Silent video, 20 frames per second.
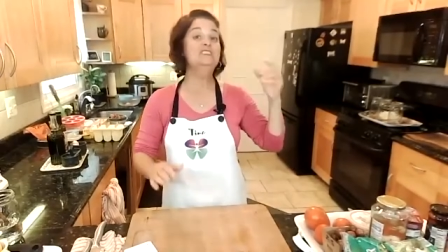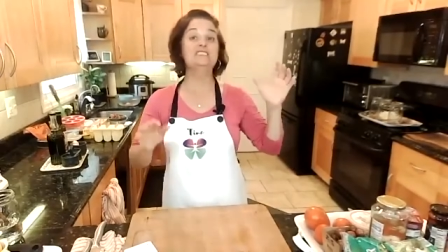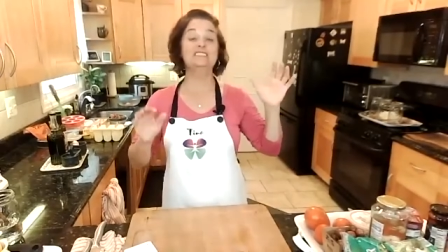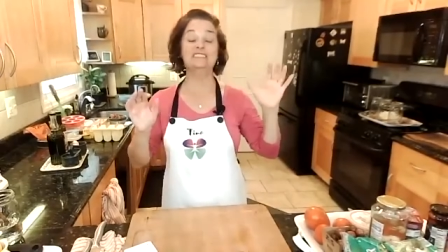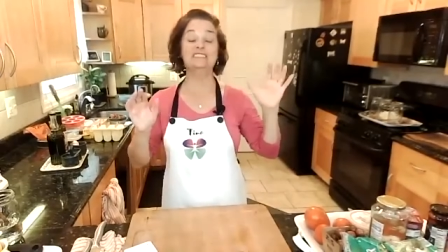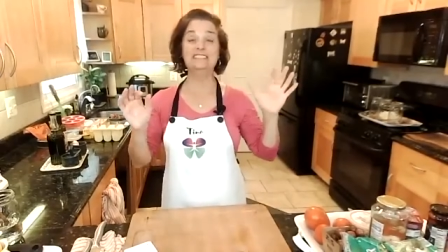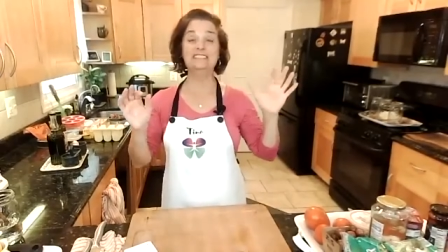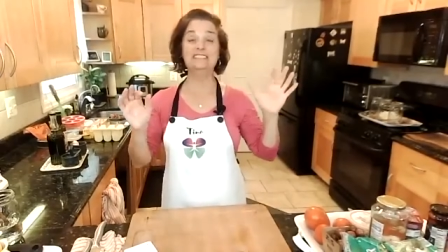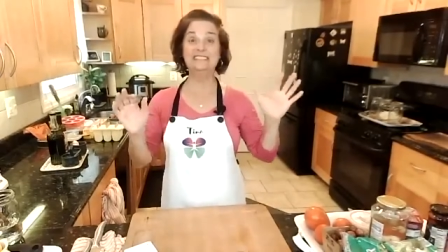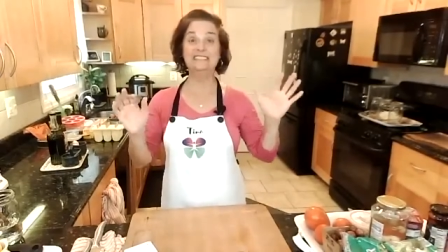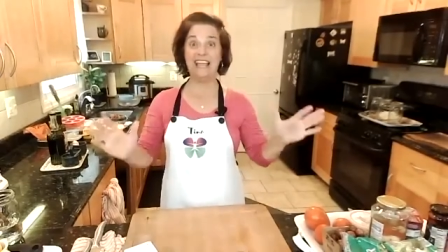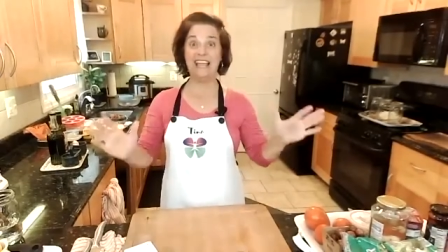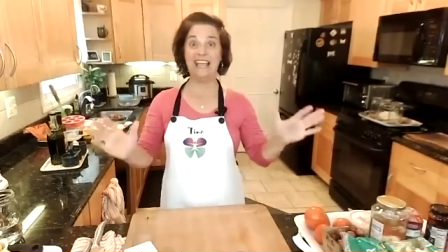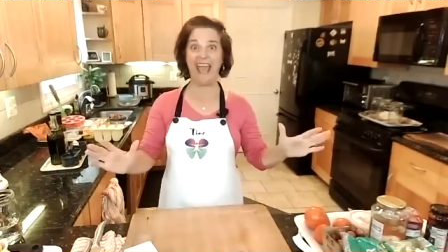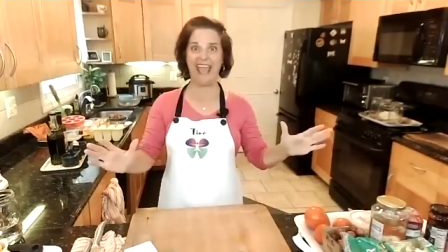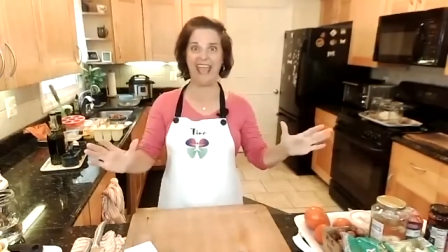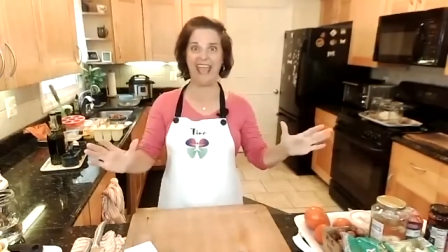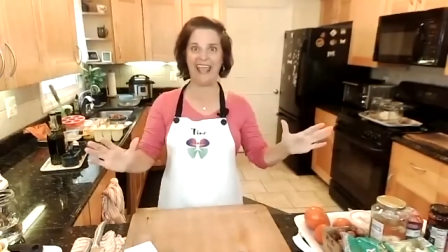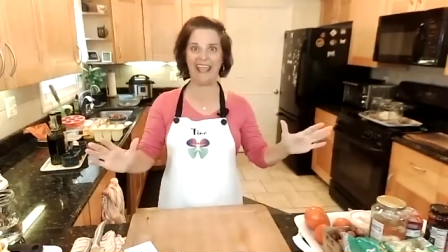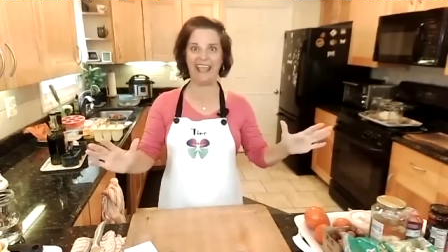
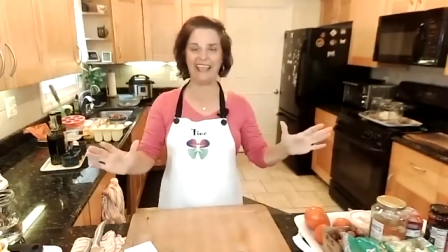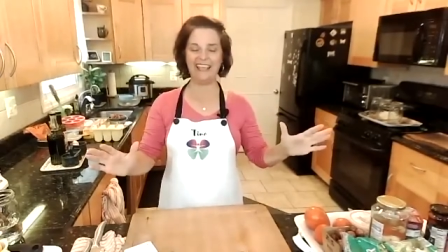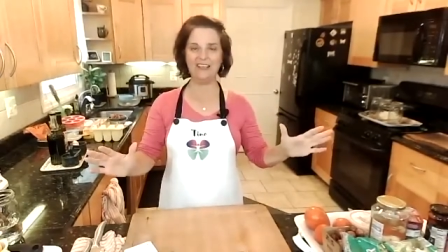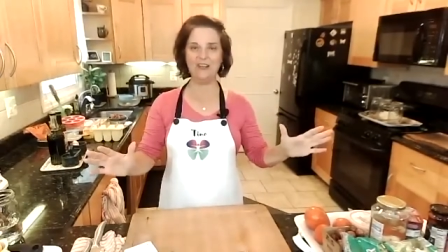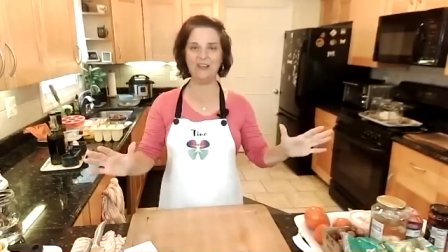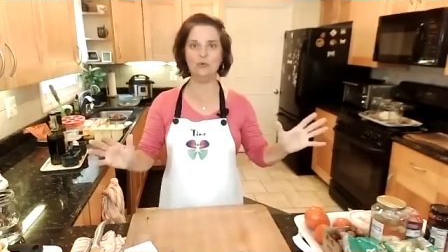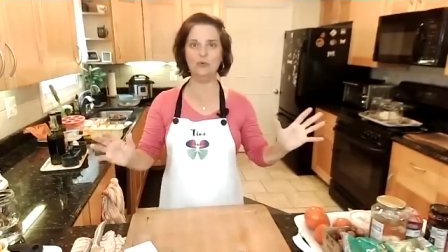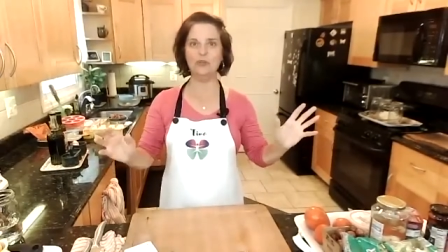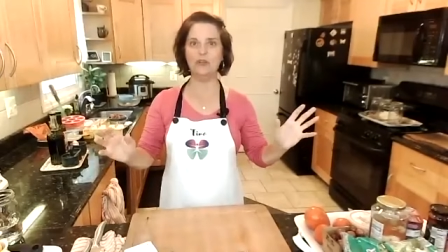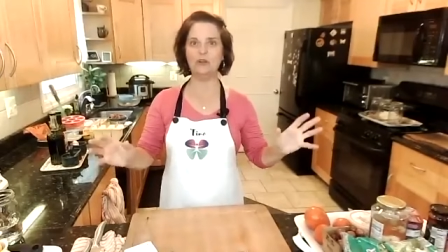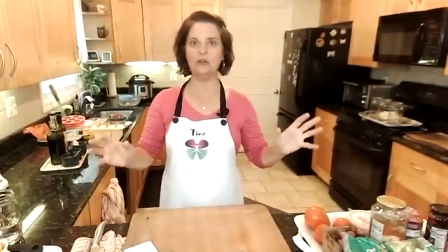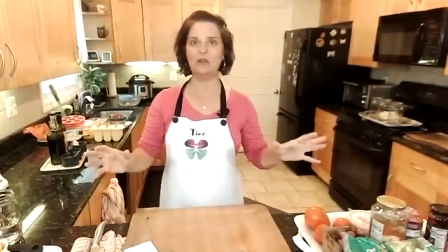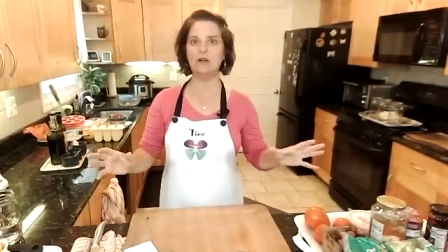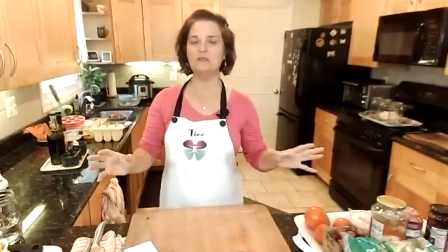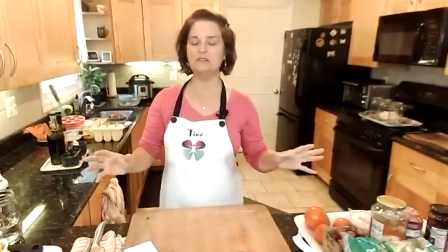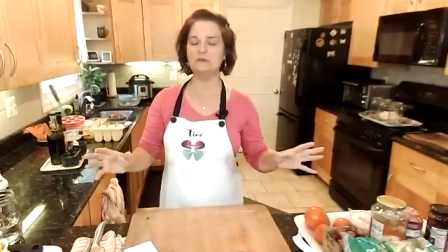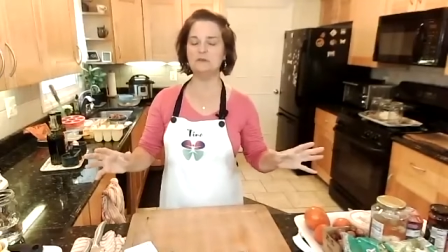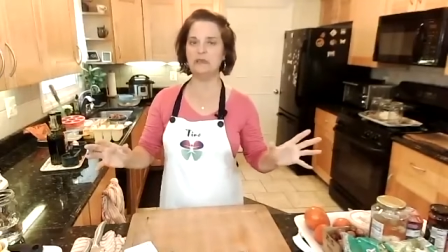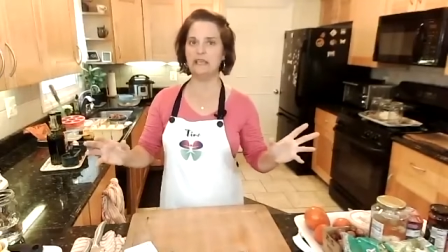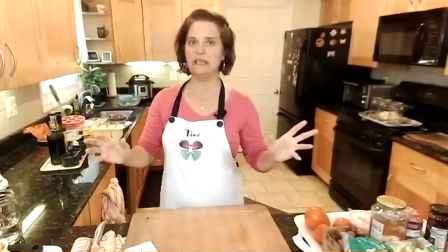Today, we are
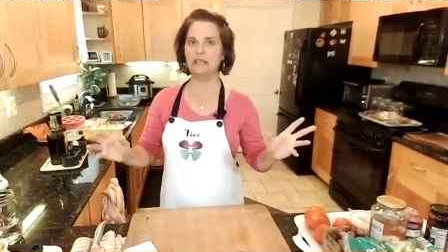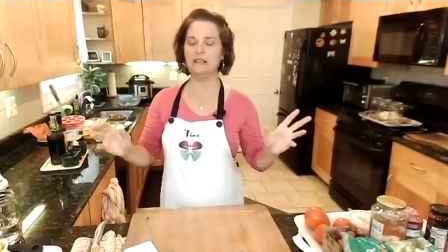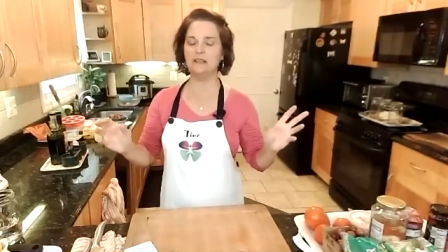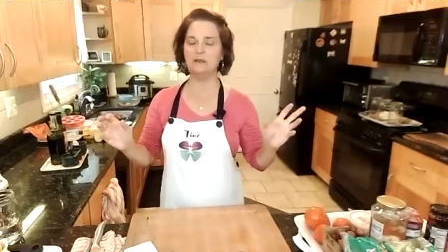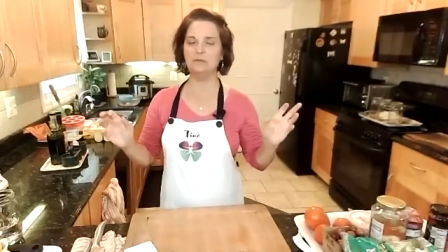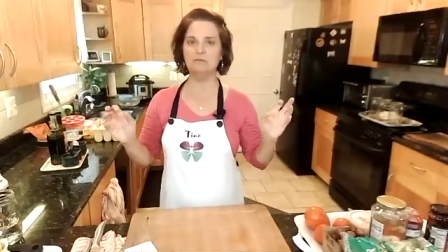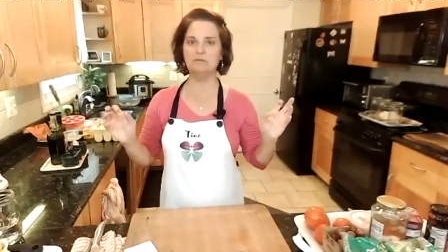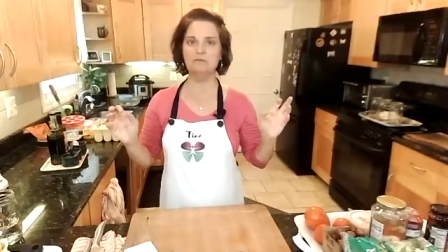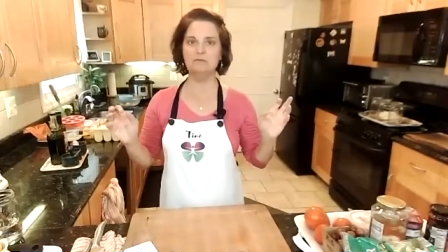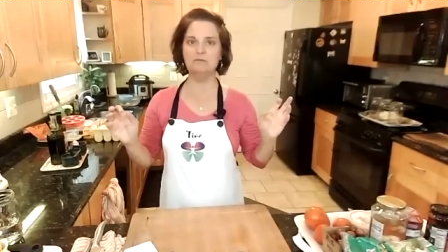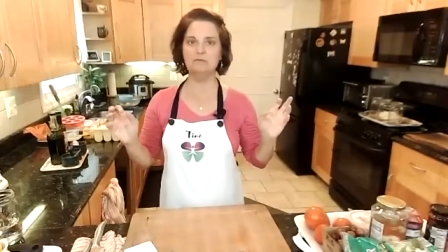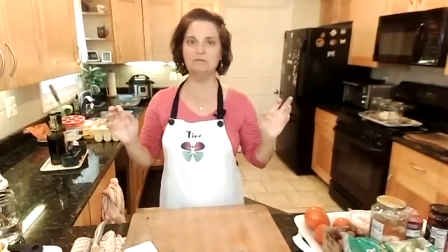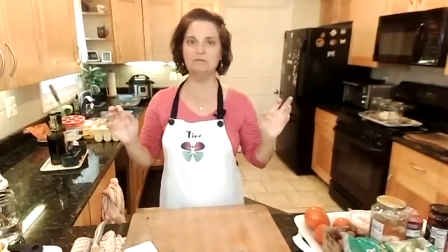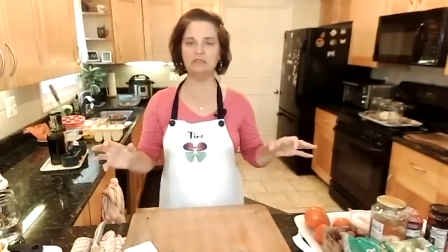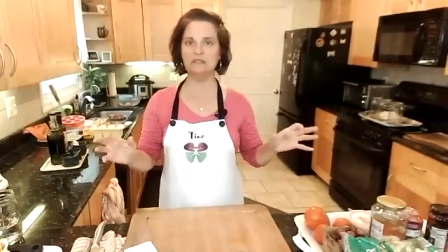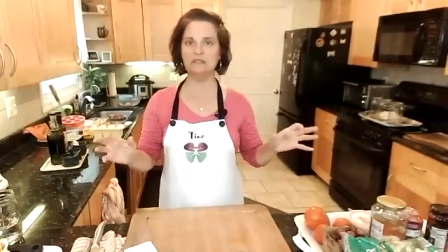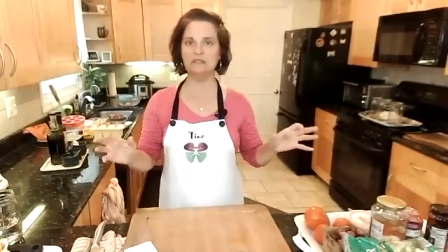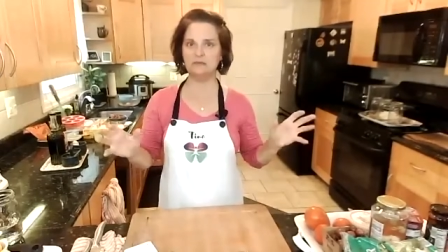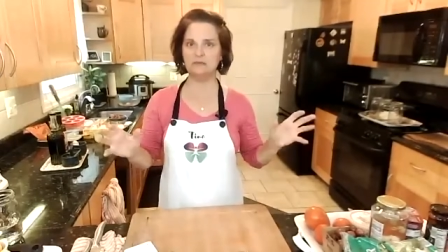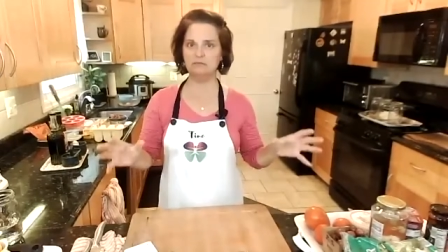going to make
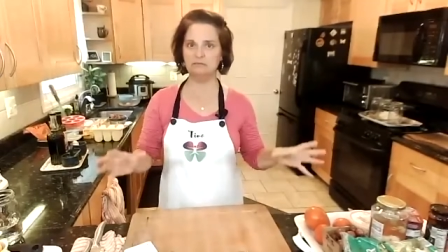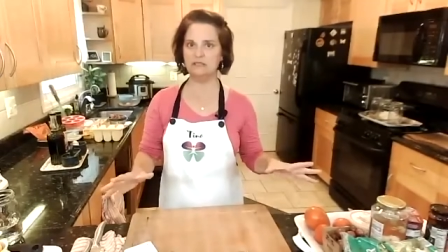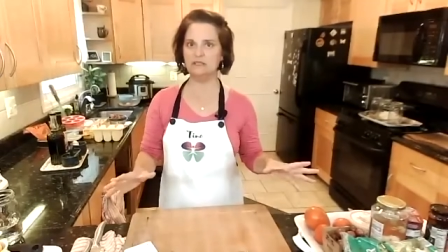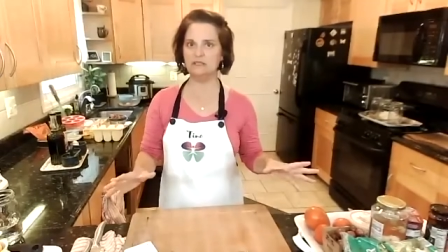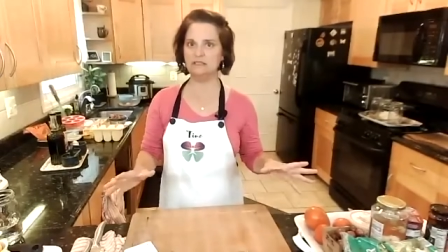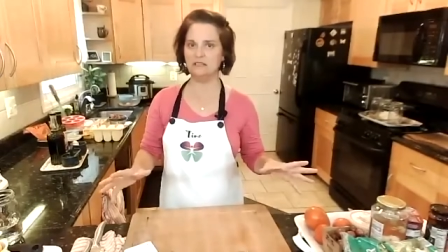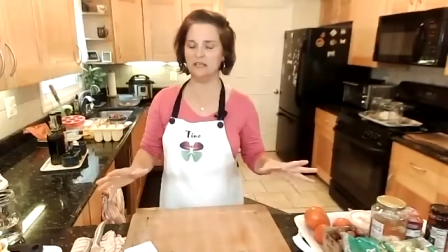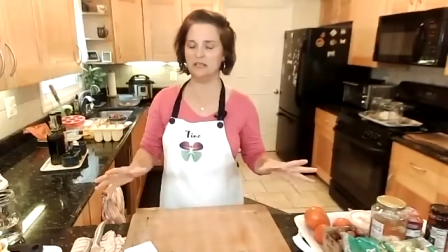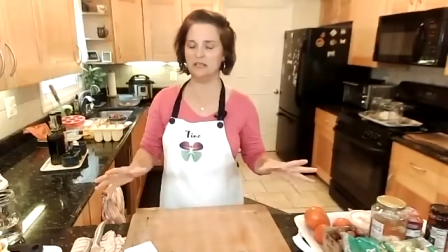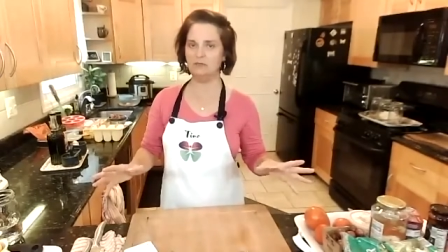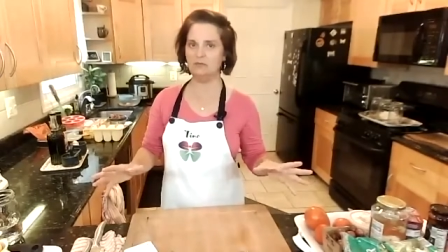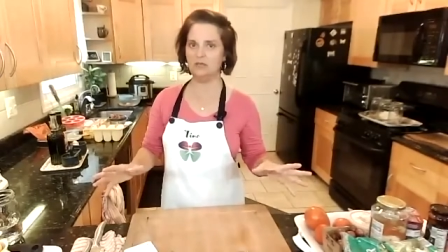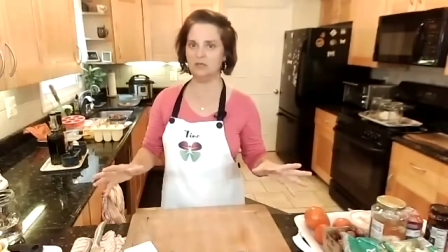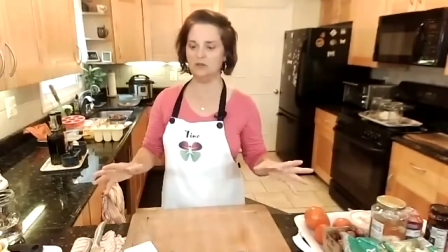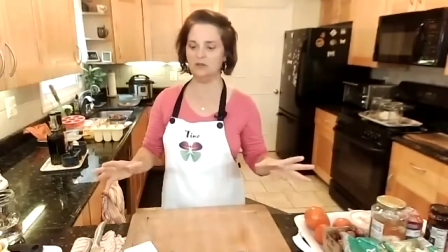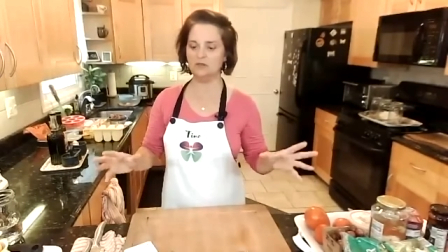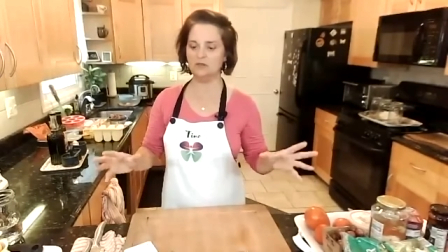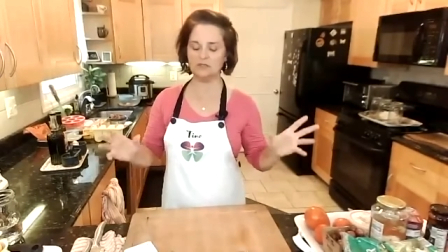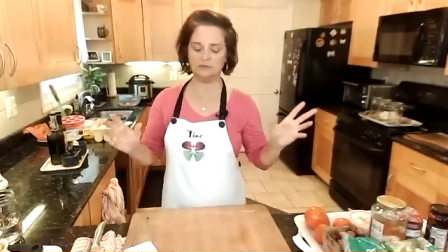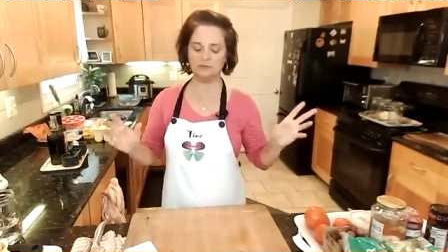marvelous midday
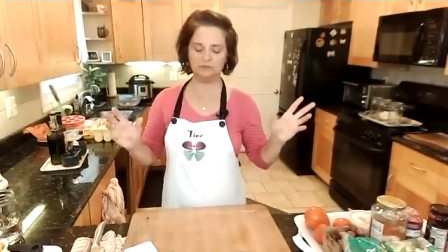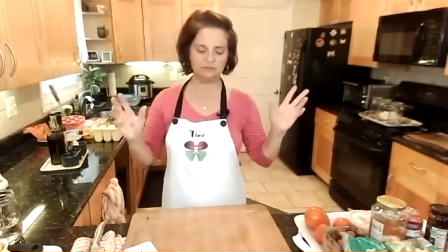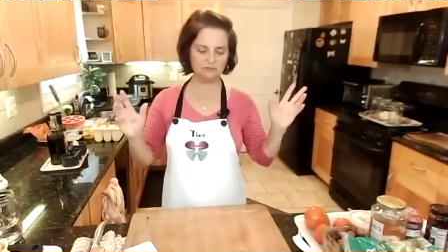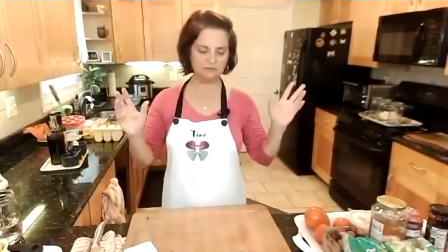meals.